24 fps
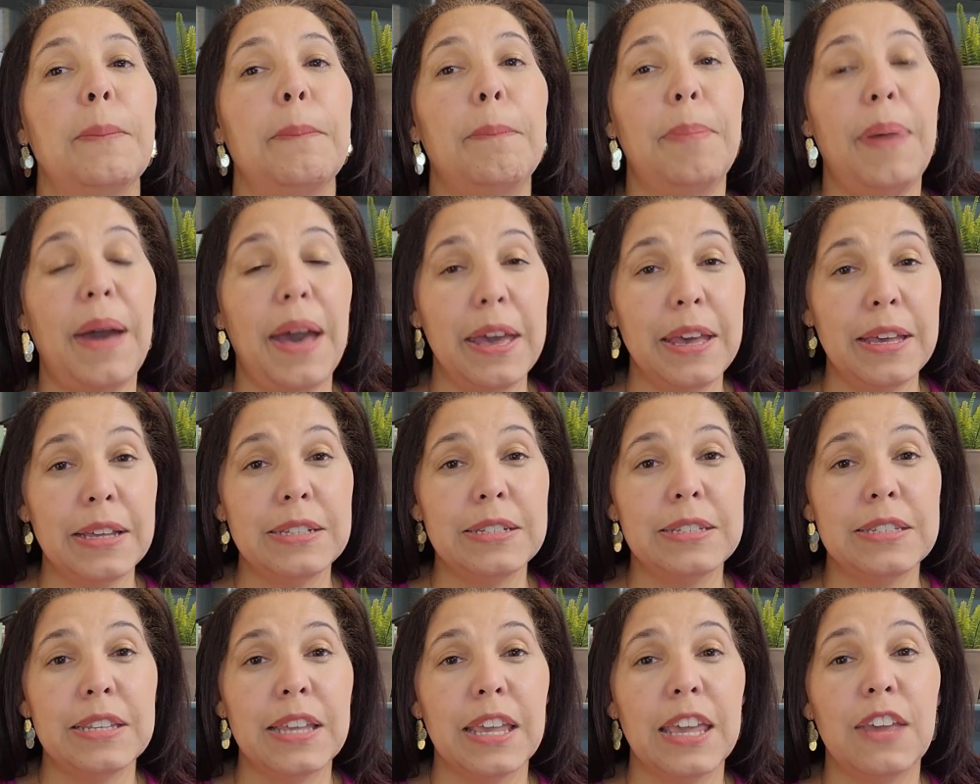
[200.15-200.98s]

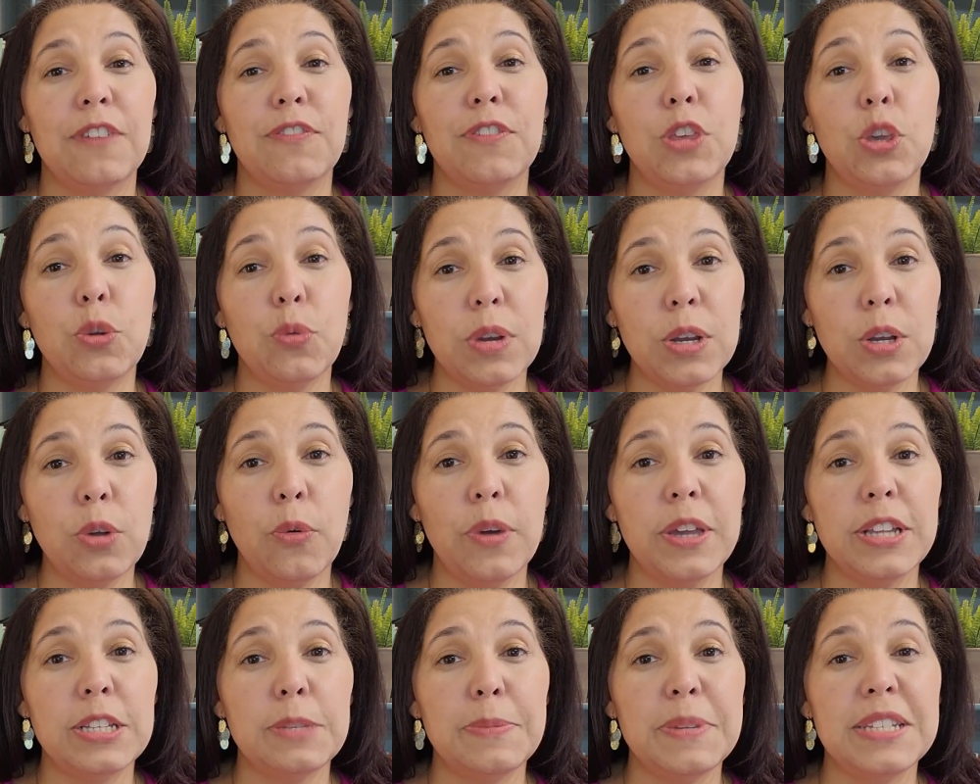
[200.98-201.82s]
But if you are
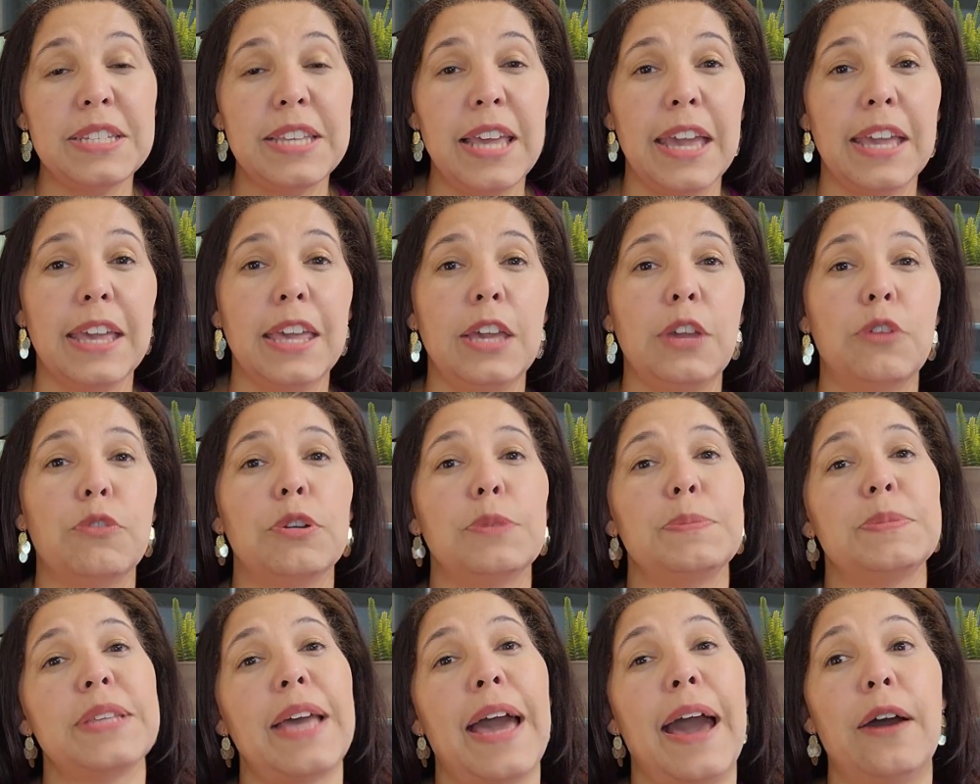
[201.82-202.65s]
going to be taking
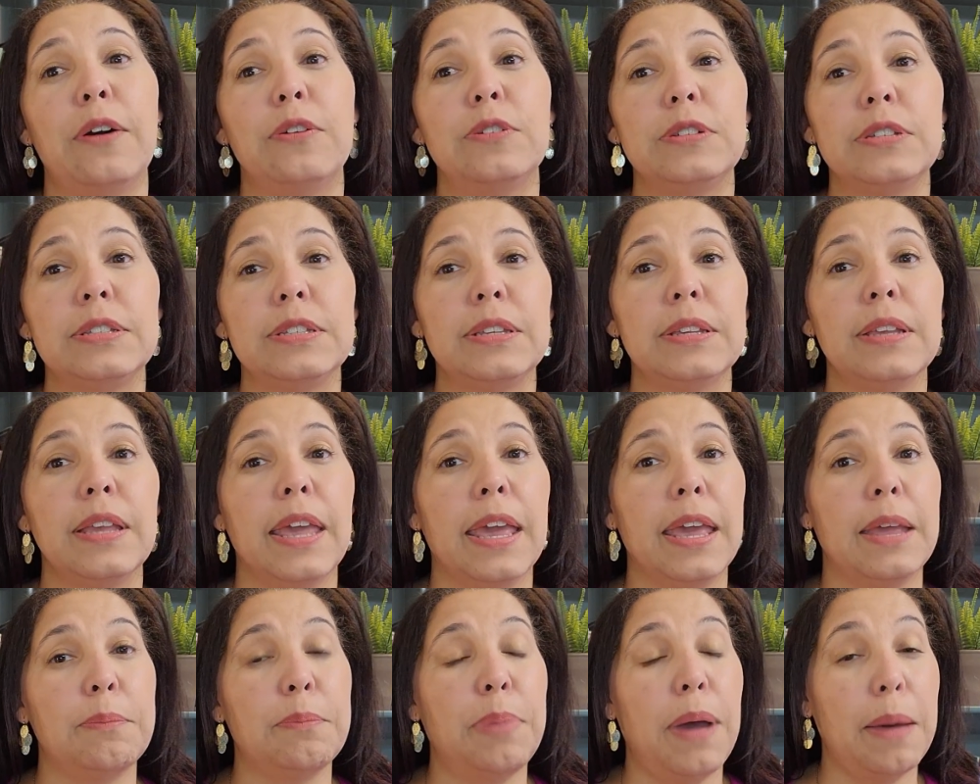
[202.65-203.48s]
groups out
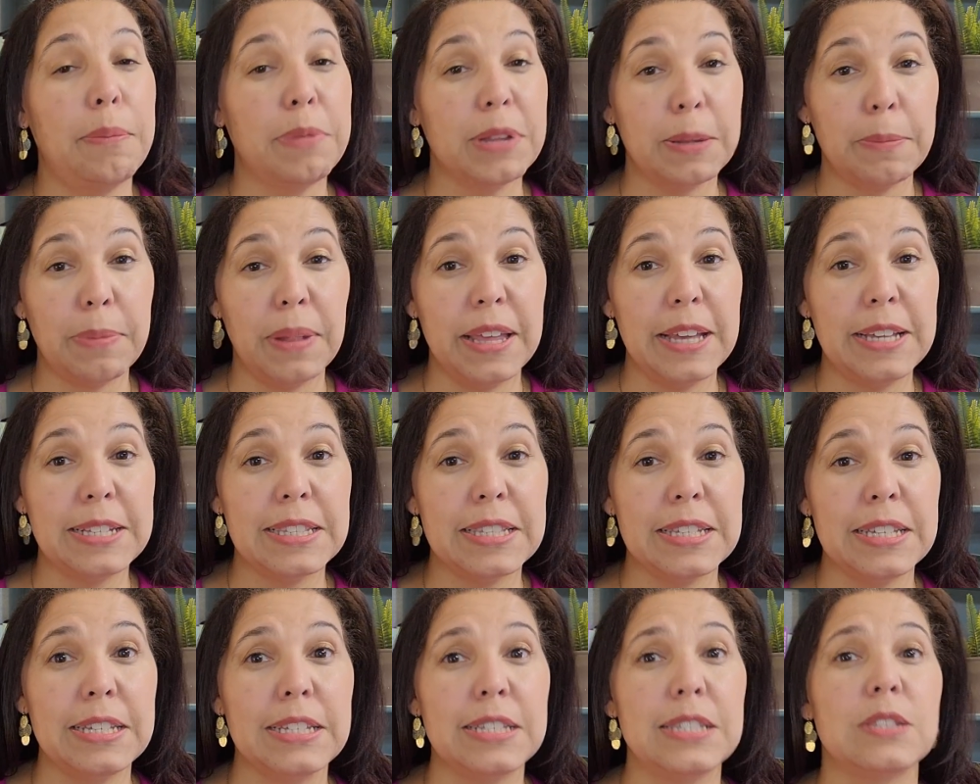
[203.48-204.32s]
in public
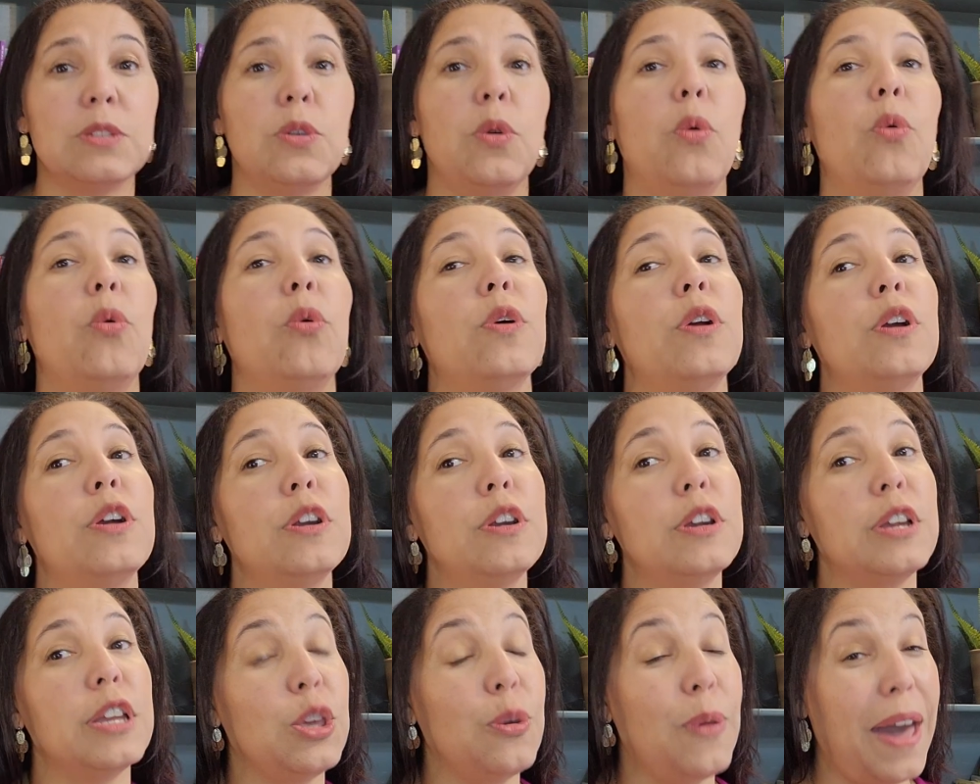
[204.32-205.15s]
places,
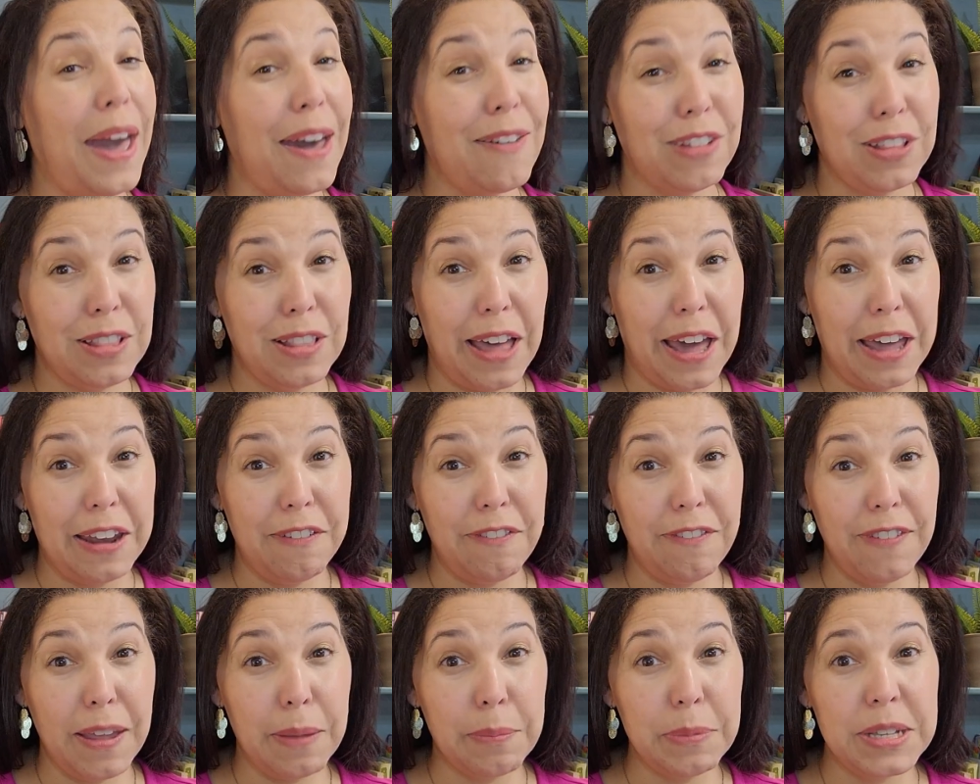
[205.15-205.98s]
or you have a lot of
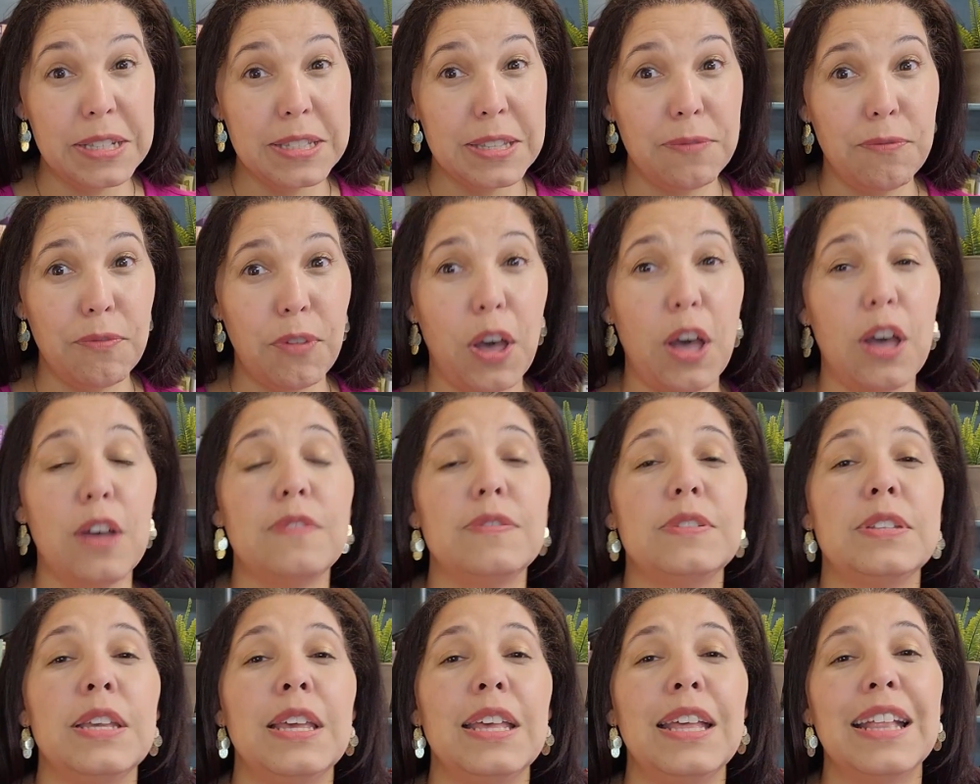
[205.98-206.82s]
families
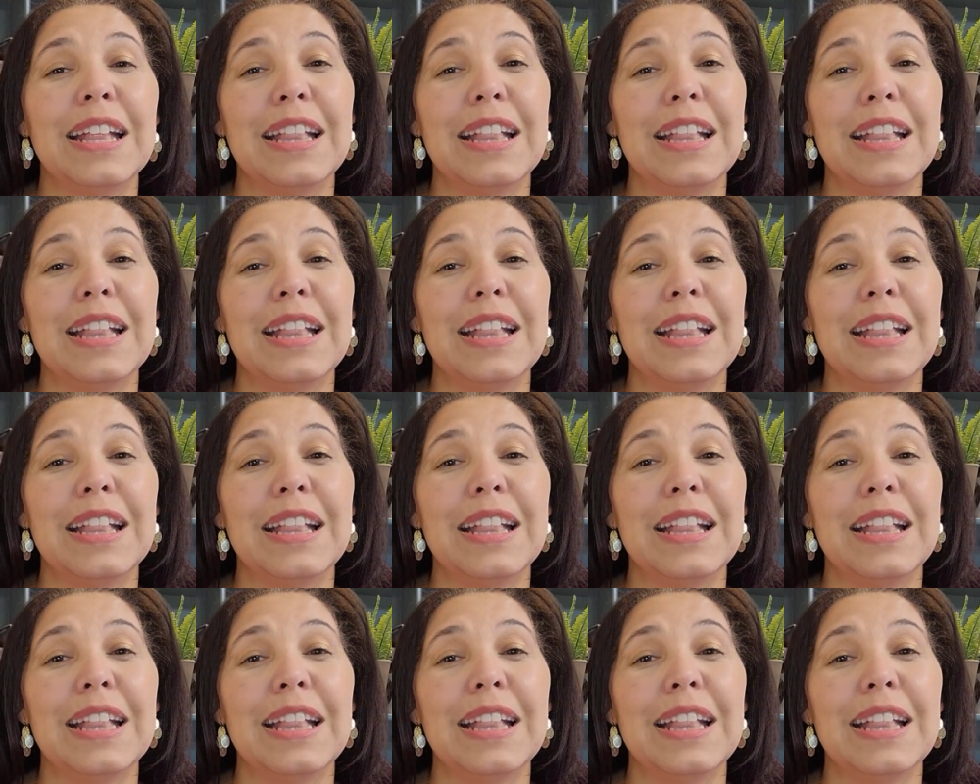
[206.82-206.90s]
involved,